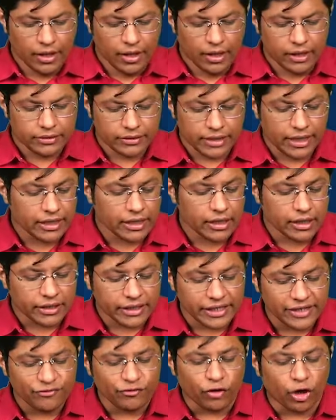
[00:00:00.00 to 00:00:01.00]
Then,
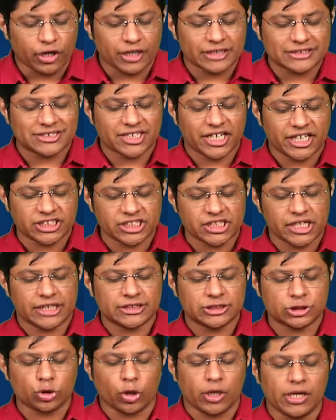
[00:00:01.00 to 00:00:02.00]
reforestation and
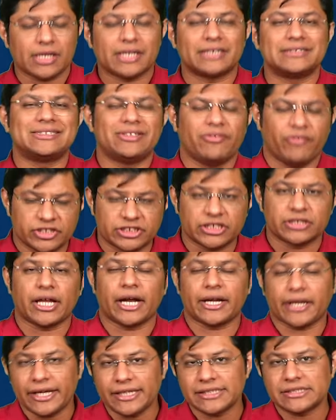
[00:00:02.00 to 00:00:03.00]
soil conservation.
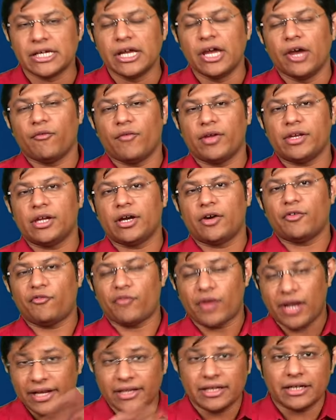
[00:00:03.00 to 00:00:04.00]
That is, when you are
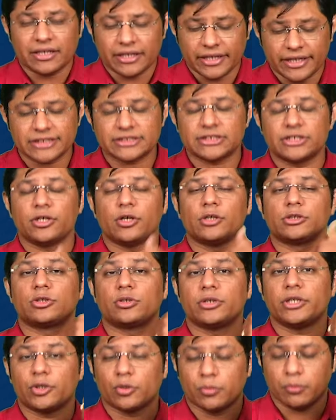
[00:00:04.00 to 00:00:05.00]
felling the trees, you also
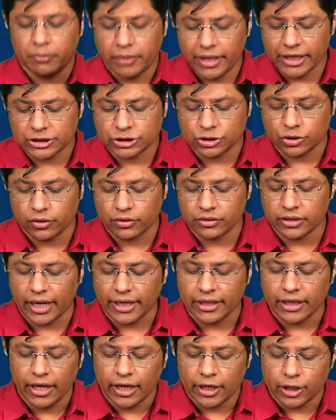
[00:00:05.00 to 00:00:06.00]
need to make sure that
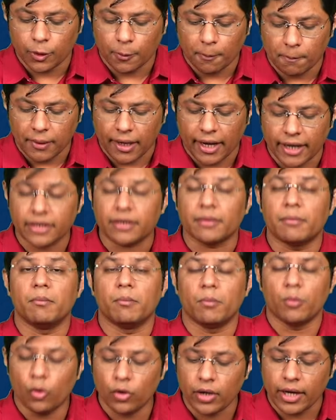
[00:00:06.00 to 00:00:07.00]
you plant
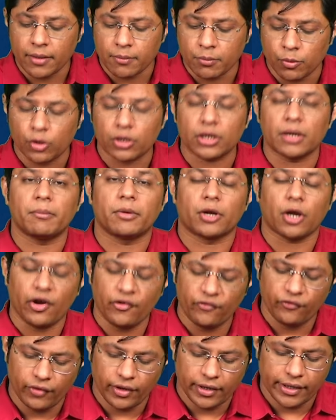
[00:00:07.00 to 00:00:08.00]
more and more number of
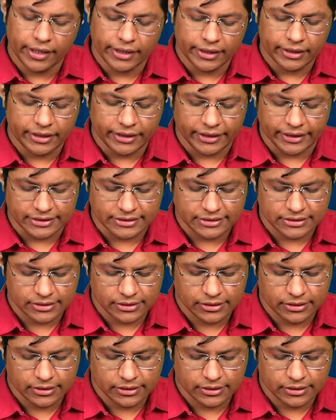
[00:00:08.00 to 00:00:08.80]
trees.